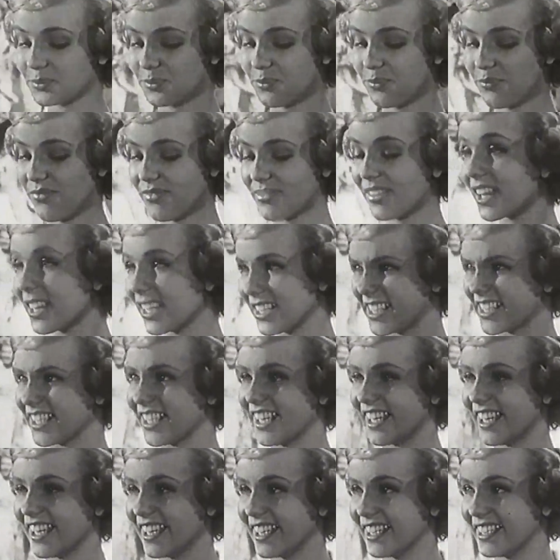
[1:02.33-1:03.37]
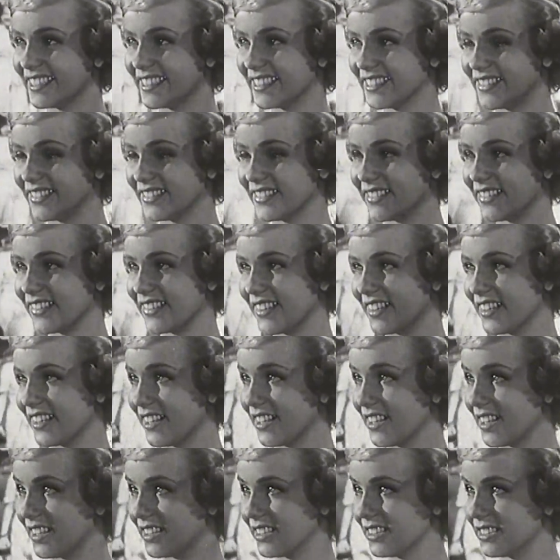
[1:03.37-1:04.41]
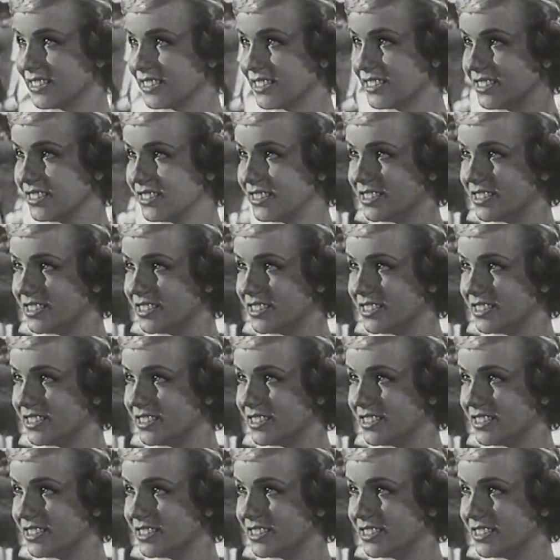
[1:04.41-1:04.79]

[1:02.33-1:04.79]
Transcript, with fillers: White rain leaves your hair soft and